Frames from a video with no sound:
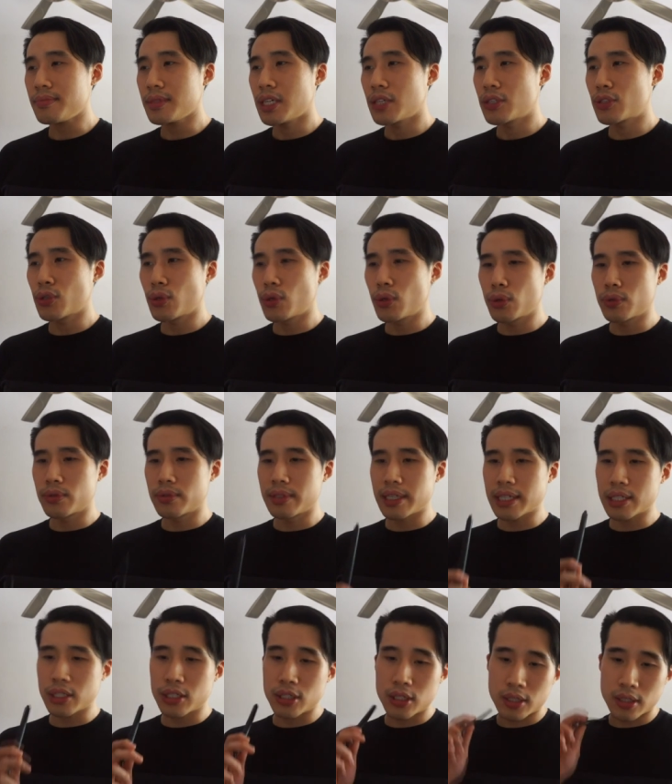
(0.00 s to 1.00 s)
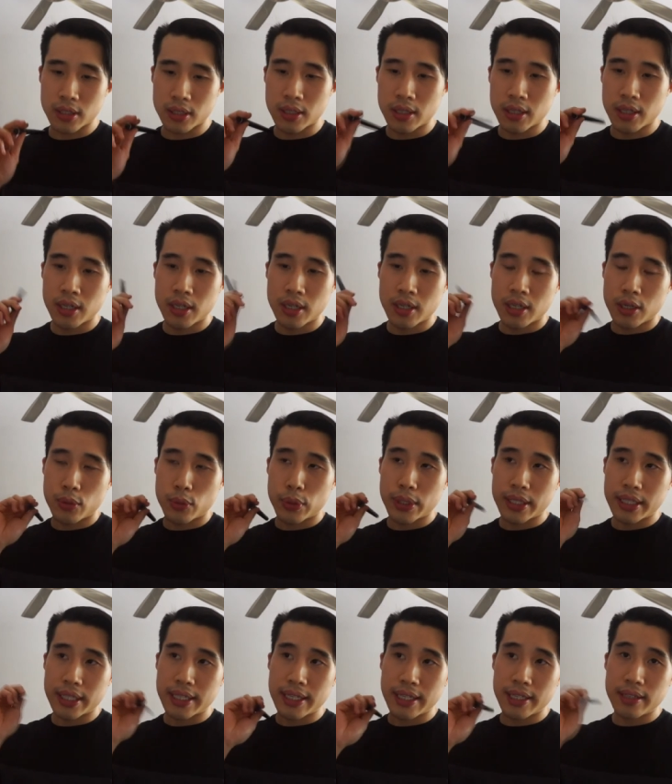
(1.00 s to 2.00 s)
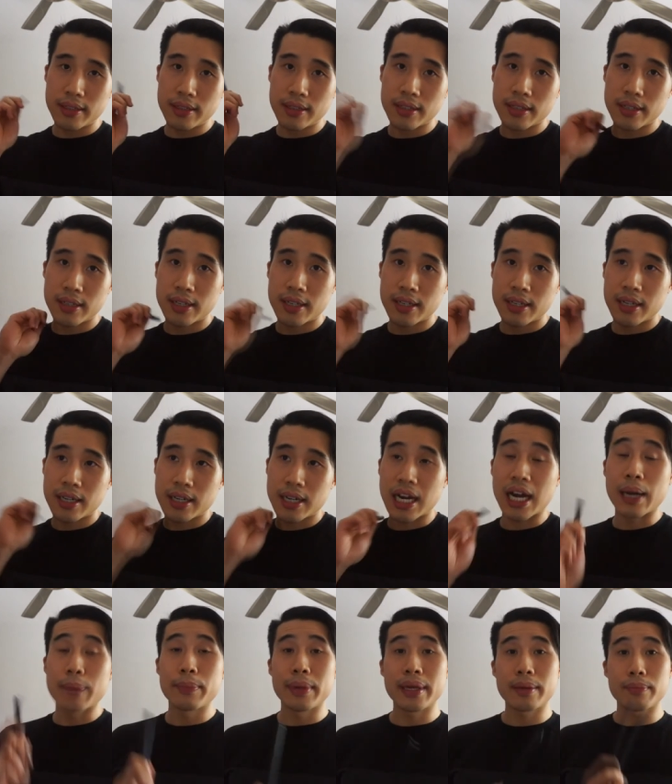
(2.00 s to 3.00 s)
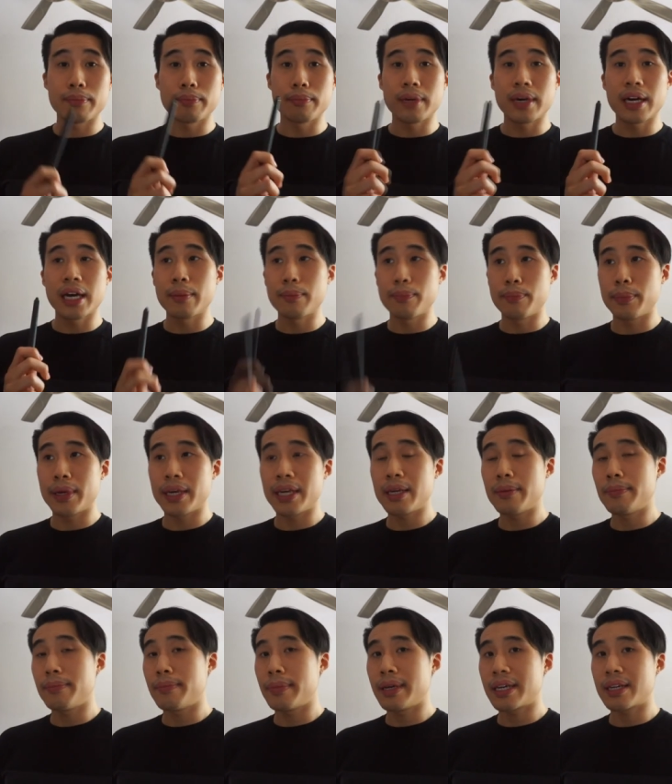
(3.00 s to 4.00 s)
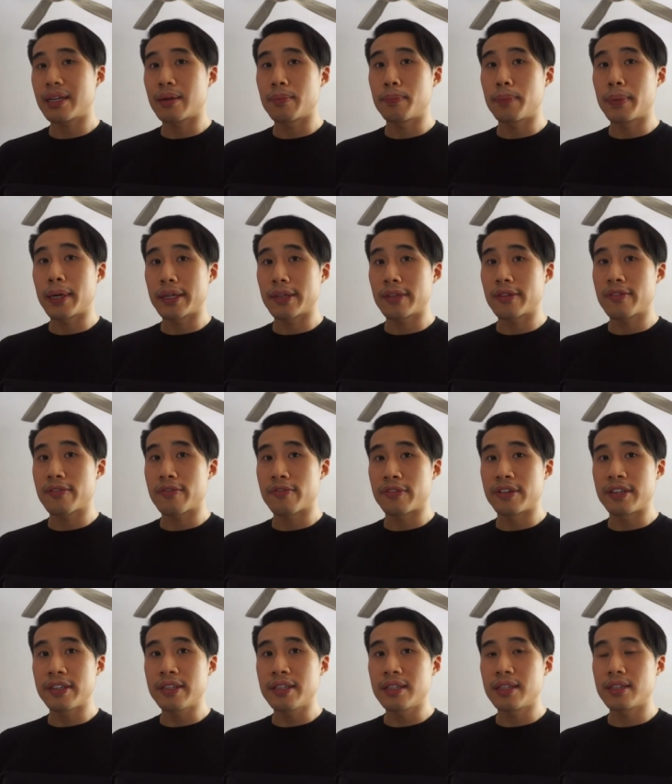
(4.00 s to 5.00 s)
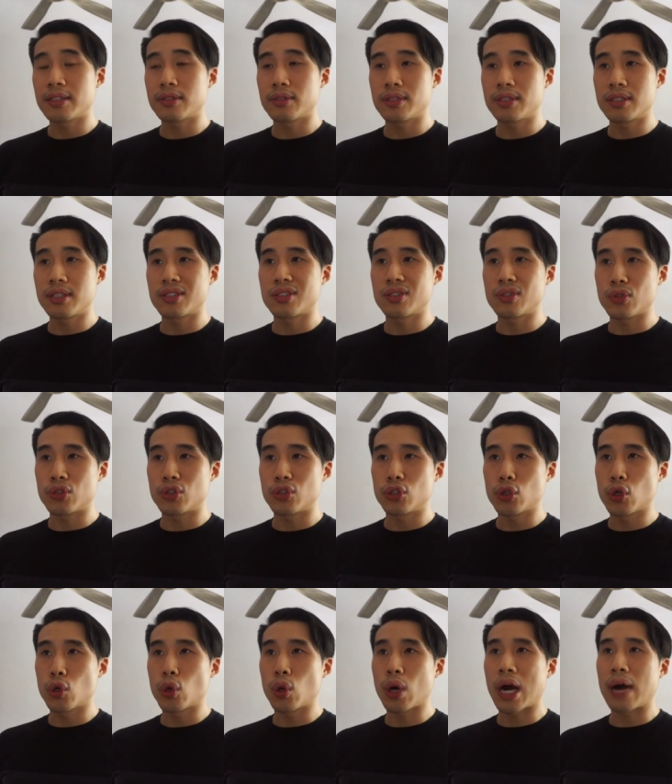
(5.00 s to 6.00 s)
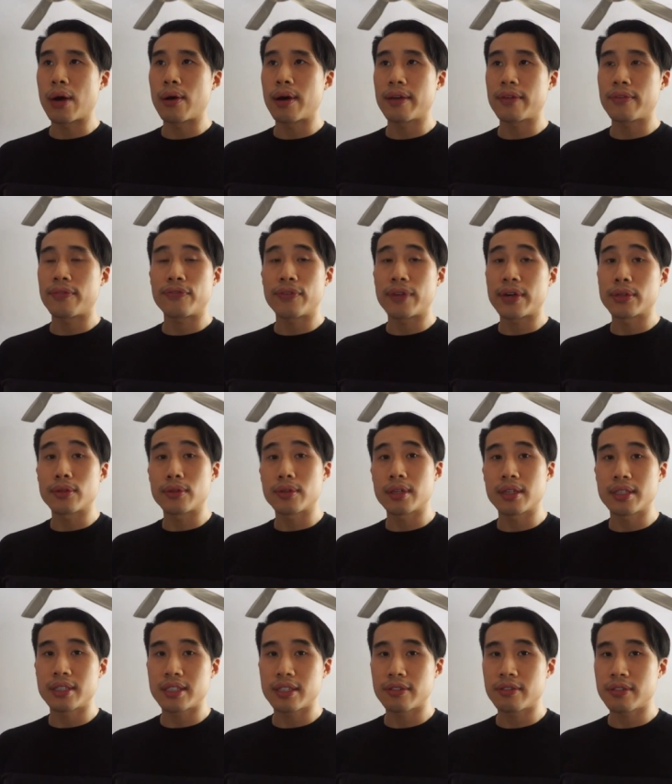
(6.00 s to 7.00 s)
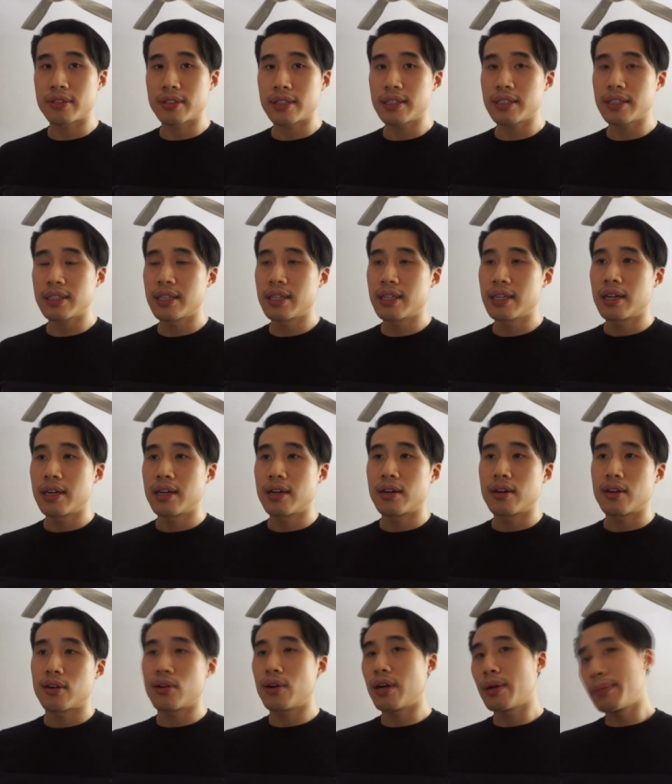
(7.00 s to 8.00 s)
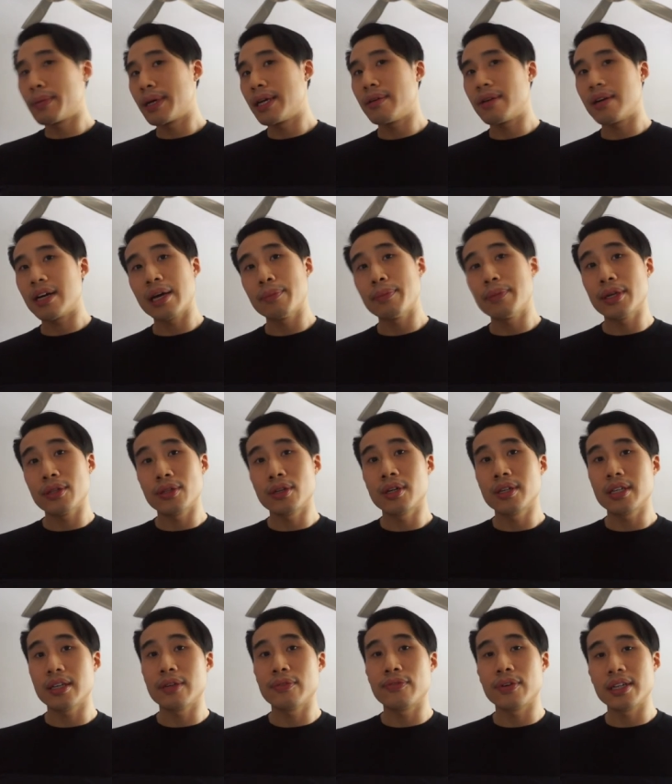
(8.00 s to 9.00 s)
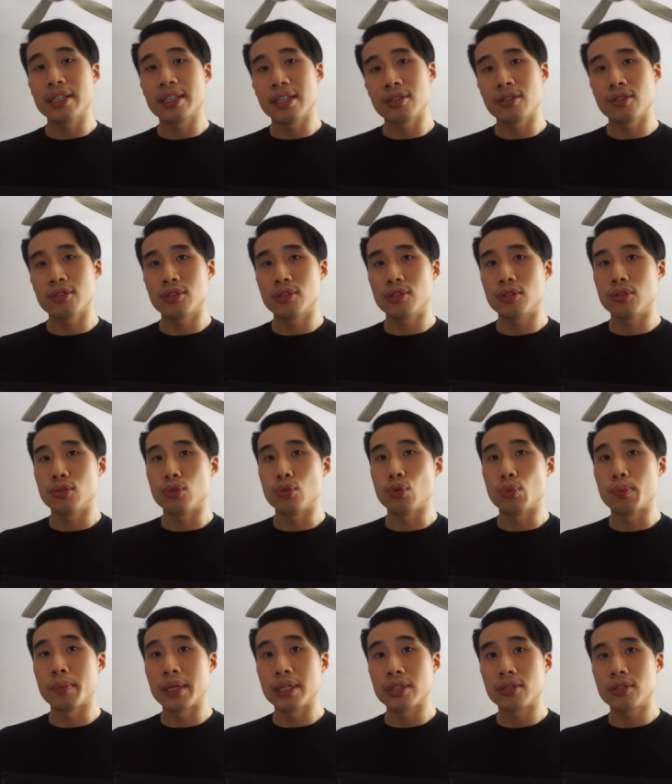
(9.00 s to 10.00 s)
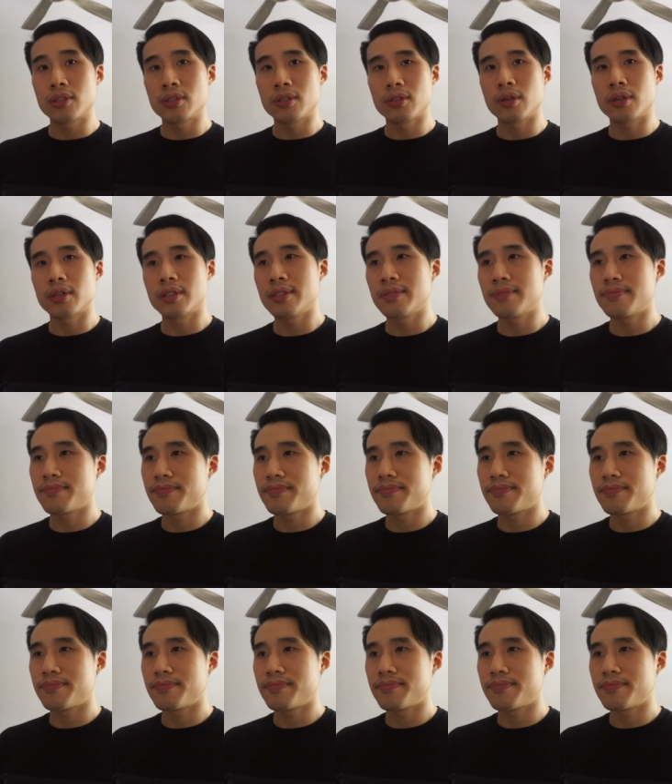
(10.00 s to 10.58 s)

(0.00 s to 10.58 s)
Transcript: So next weekend, I may make a part 3 just to show how I finalize everything, or I may not if I didn't do much on it.